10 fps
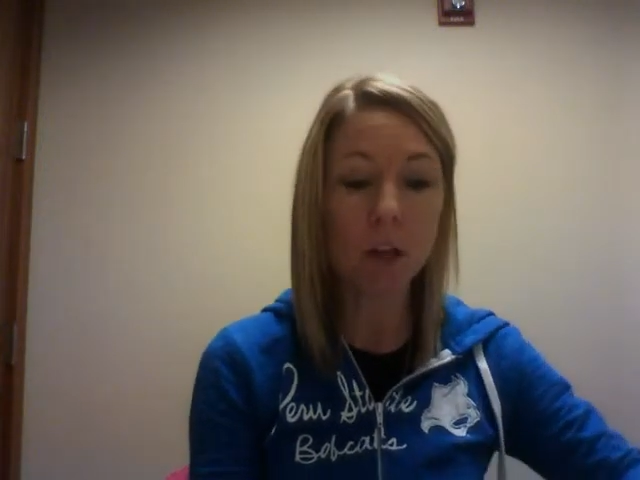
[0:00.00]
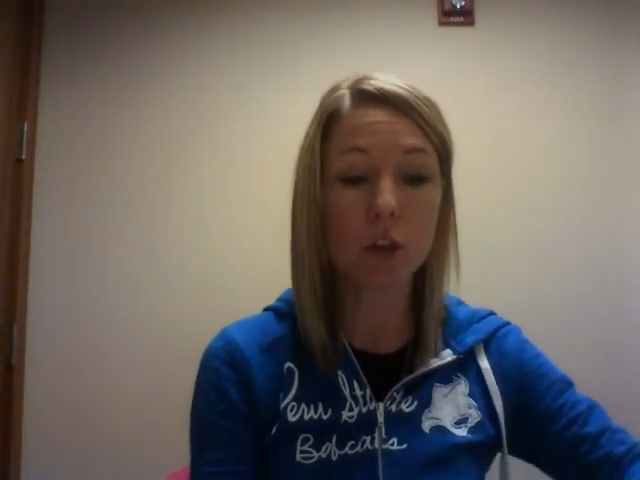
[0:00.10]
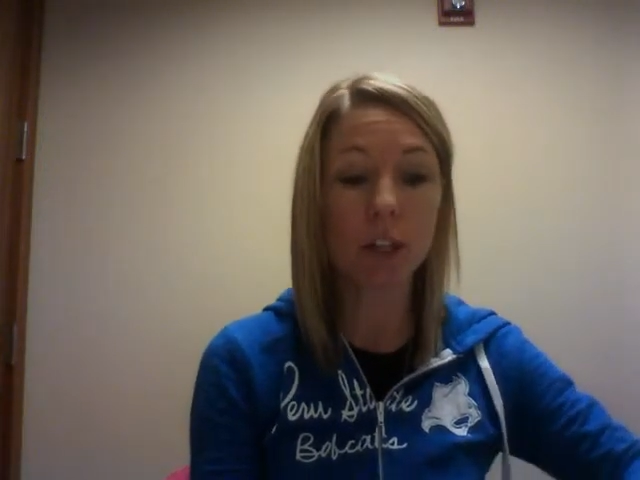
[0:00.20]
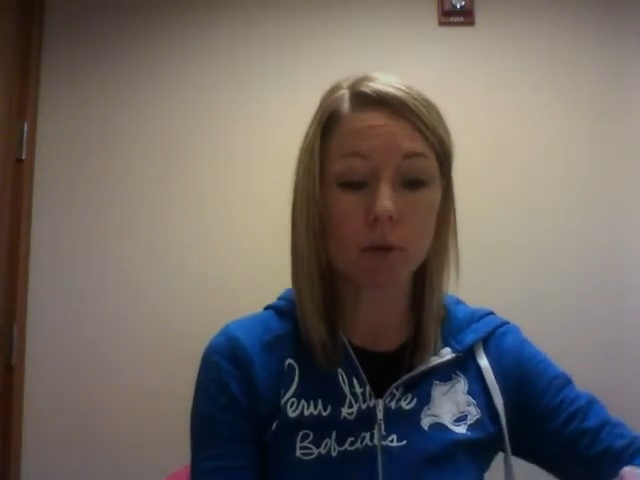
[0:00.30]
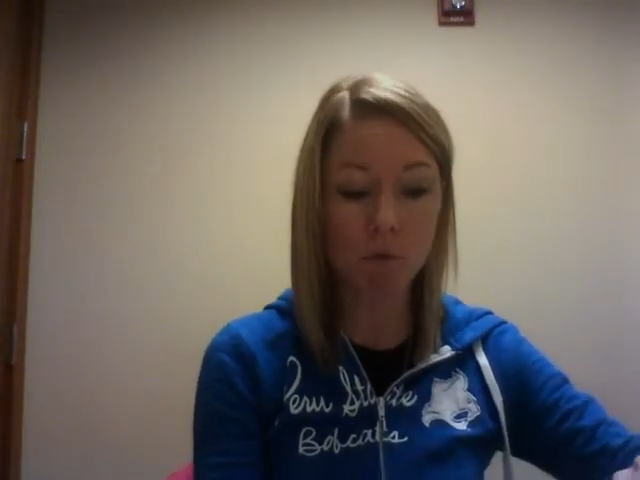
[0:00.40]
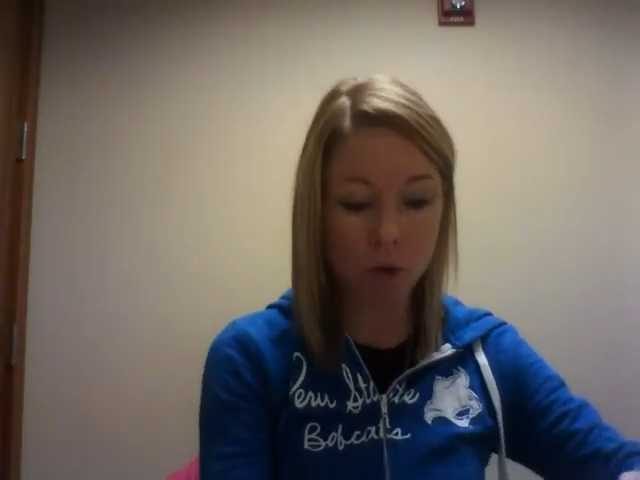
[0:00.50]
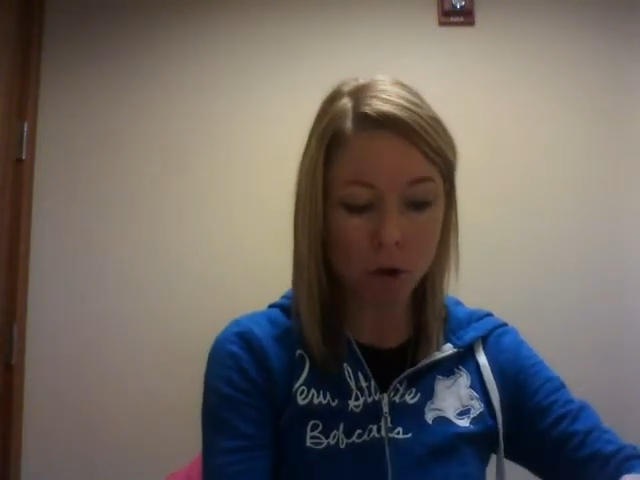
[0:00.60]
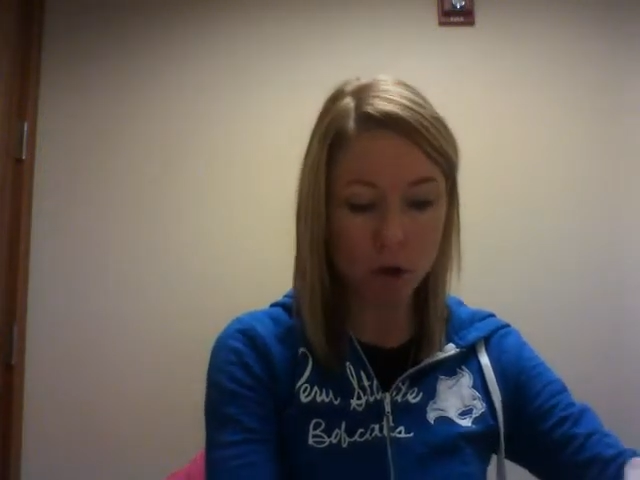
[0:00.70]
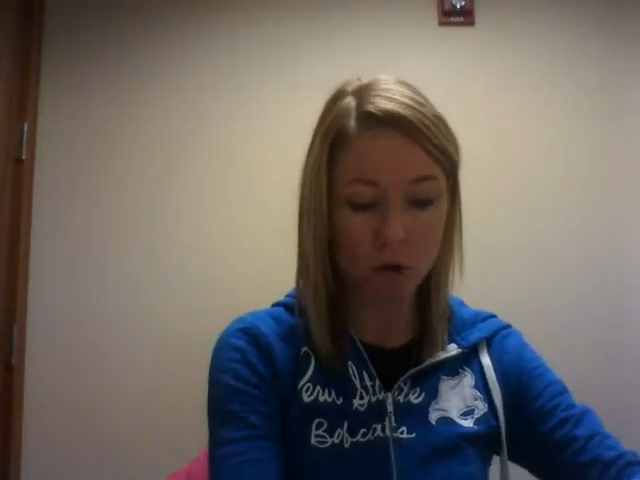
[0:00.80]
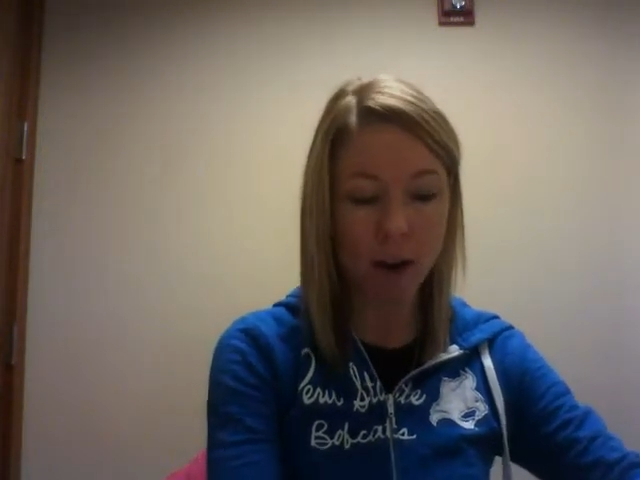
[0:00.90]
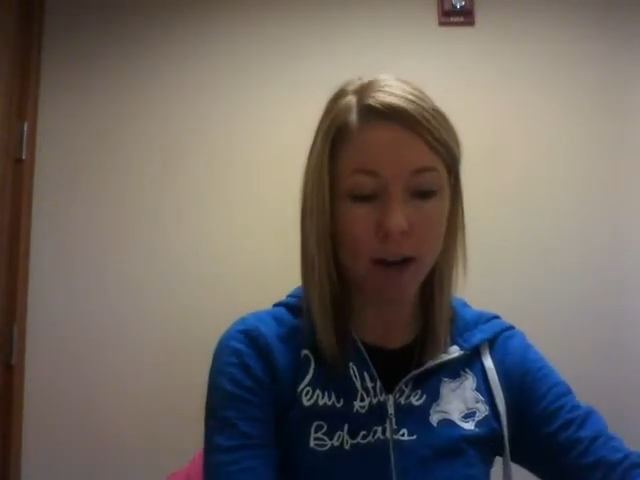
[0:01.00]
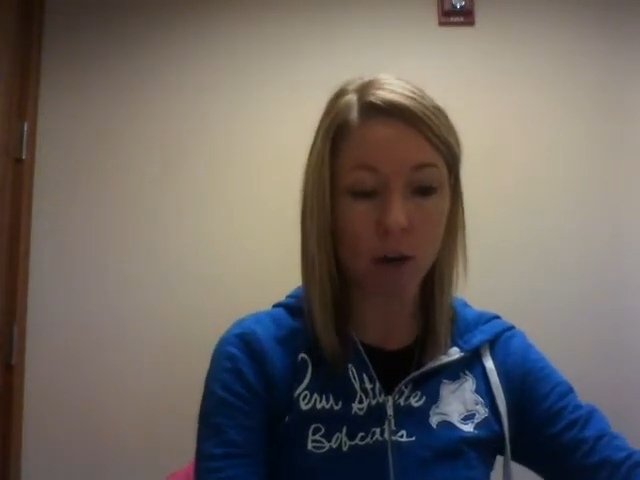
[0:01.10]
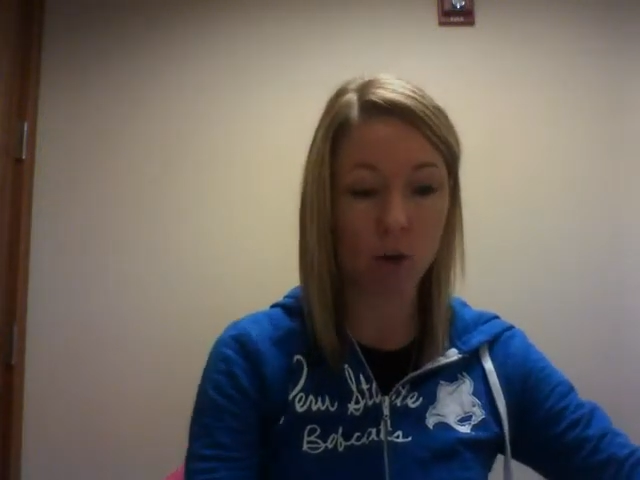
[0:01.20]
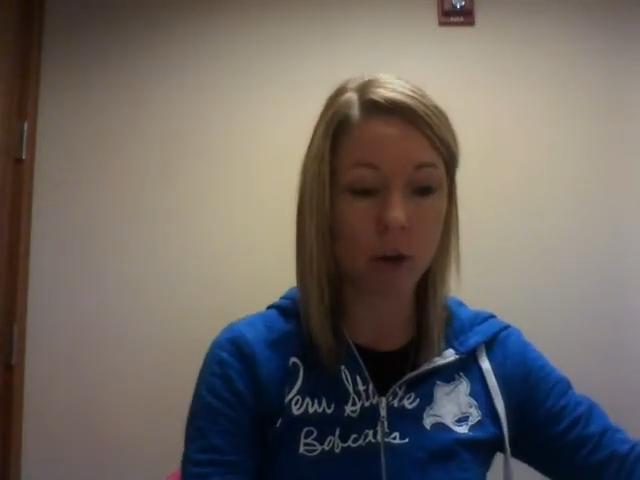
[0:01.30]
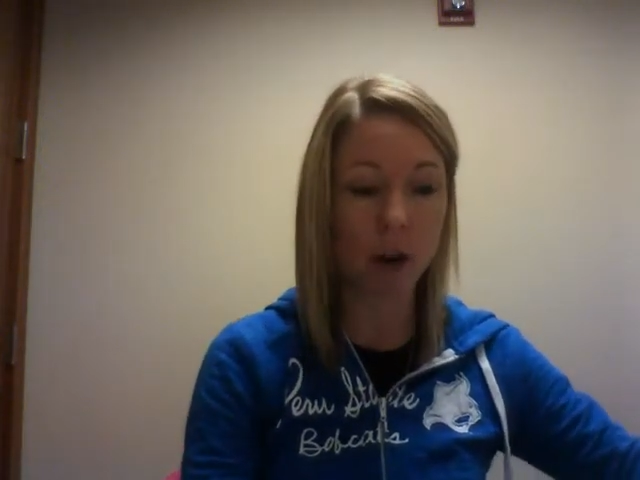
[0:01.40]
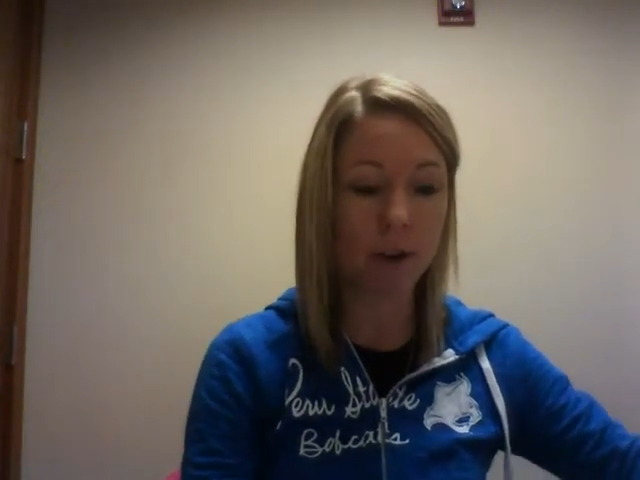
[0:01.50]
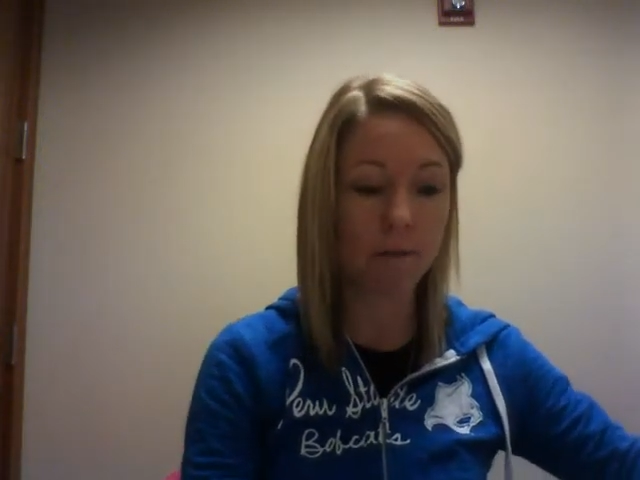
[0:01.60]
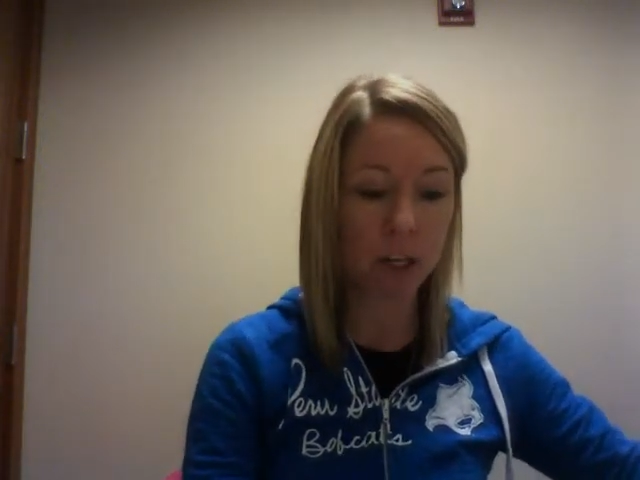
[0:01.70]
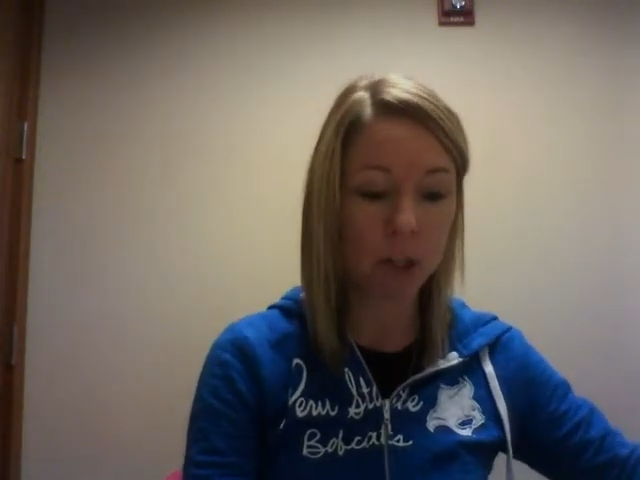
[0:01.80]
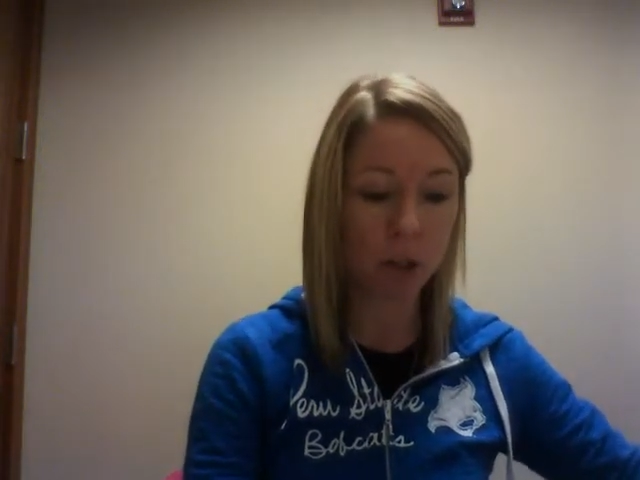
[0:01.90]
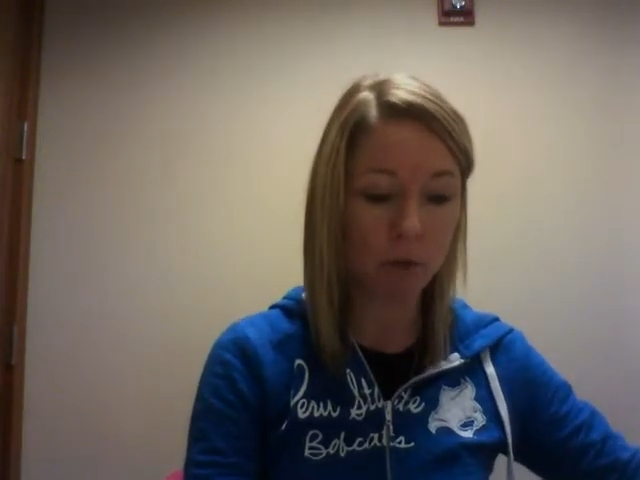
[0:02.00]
just your regular nonfiction